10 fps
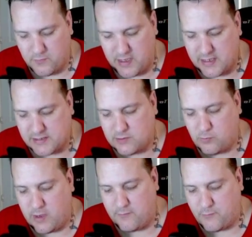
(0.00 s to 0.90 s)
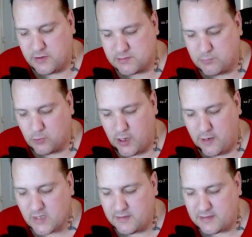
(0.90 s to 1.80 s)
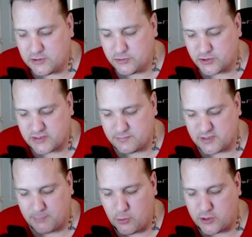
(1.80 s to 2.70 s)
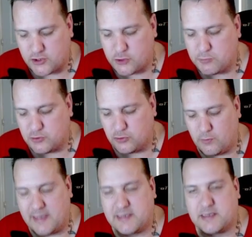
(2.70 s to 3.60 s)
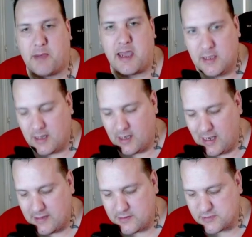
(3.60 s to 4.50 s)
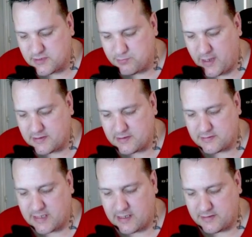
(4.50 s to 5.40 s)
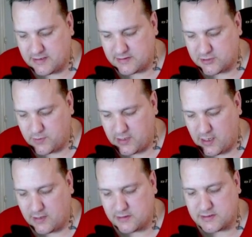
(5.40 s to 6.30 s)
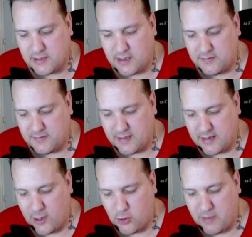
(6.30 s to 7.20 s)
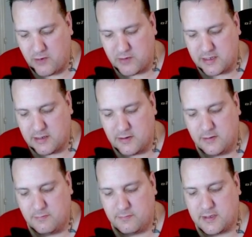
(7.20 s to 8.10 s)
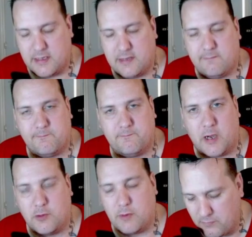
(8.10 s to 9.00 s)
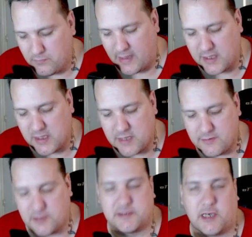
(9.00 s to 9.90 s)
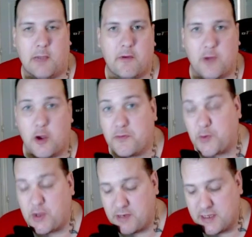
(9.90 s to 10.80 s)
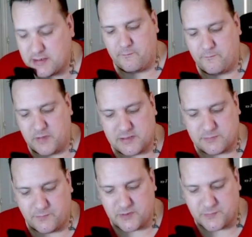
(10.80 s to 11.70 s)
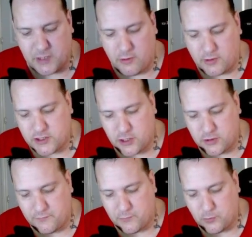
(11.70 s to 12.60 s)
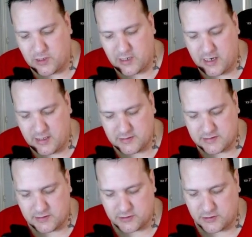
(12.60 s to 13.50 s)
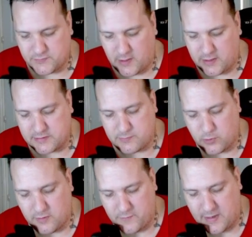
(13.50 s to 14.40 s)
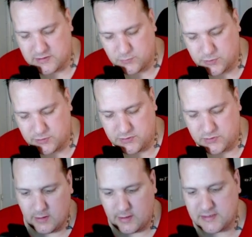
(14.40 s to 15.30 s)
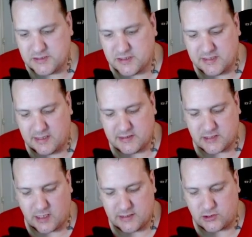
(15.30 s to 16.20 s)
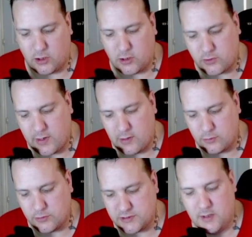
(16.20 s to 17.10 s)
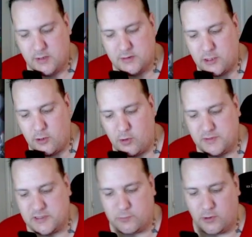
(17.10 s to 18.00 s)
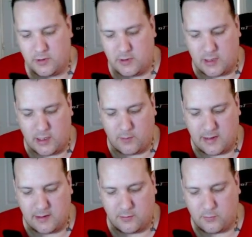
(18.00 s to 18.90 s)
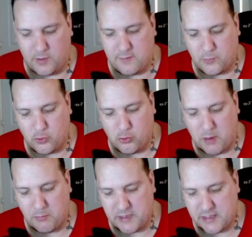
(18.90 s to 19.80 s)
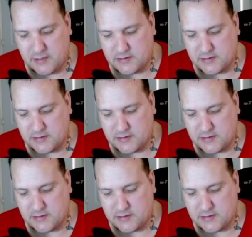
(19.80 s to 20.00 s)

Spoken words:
here somewhere in front of this mortar, and then you just smoke your troops all to the back, let them spread, take these 2 ERs, and then Hail Mary the final one. That can give you a time of over 3 minutes. For this video, I'm going to show you the full clear hits. So let's find one of the faster ones. as you can see, this guy's got critter launchers. So on this one, I went with all bombardiers,